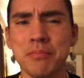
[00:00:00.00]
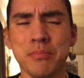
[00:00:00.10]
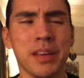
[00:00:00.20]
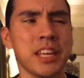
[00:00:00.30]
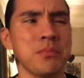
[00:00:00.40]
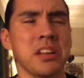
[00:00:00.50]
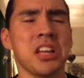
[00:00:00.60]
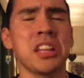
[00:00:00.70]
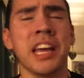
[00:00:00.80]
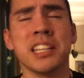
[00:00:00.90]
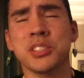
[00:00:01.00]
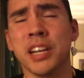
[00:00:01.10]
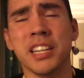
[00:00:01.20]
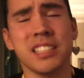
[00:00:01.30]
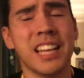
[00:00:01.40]
Making money online
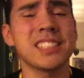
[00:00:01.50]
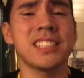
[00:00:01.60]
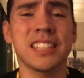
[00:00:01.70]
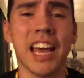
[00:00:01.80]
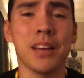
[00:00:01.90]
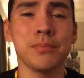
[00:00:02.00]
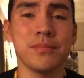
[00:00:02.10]
trading. That's a scam.